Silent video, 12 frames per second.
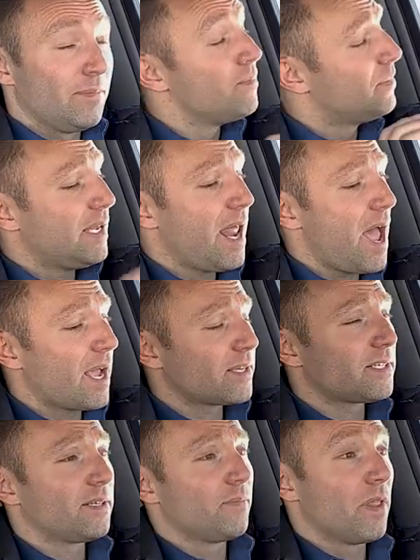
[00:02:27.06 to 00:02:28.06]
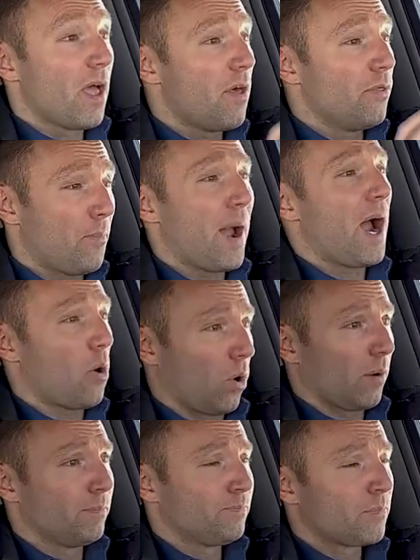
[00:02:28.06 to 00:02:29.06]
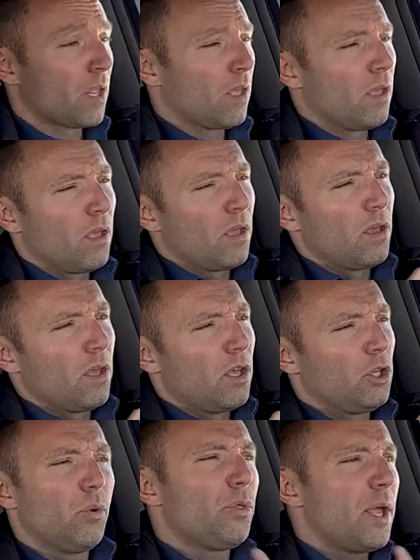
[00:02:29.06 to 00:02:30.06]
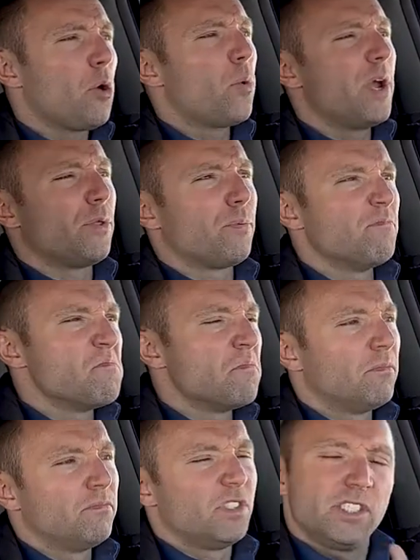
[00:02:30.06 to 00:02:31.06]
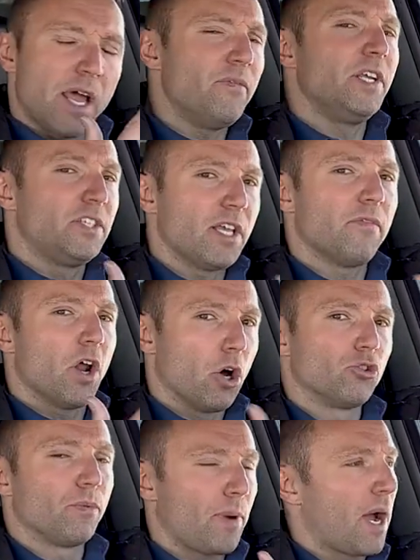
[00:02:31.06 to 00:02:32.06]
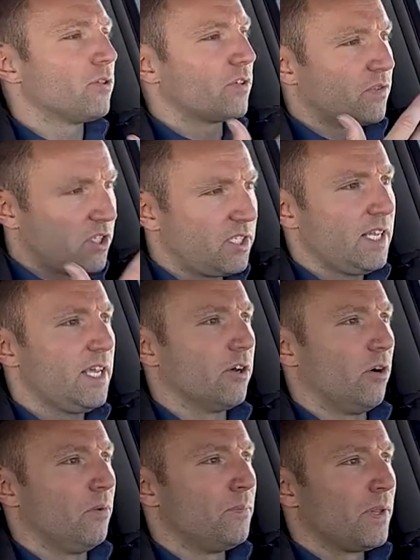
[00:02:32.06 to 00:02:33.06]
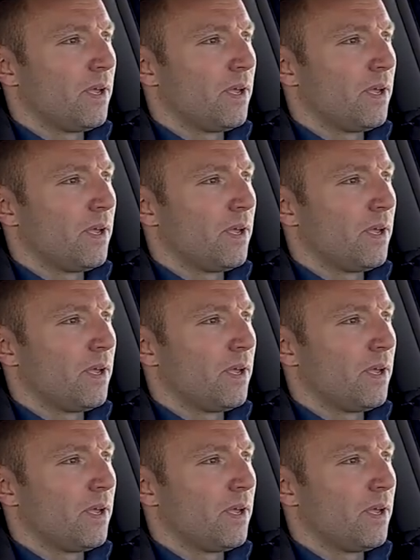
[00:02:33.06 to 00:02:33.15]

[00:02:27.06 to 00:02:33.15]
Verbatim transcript: Next, the power. You'd think with seventy-seven hundred pounds of steel,